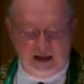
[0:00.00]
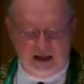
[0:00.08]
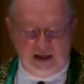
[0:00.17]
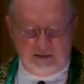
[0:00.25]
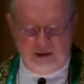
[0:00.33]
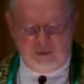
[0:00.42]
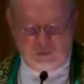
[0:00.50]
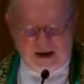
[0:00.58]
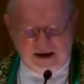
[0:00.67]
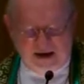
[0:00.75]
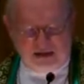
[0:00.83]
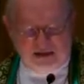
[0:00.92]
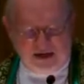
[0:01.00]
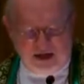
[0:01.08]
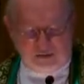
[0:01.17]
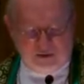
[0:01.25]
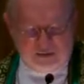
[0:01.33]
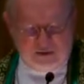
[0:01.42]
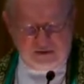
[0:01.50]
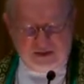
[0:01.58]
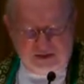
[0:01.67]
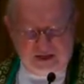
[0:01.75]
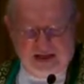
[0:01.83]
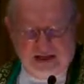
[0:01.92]
and be raised on the
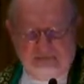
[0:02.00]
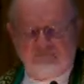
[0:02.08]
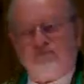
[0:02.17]
third day.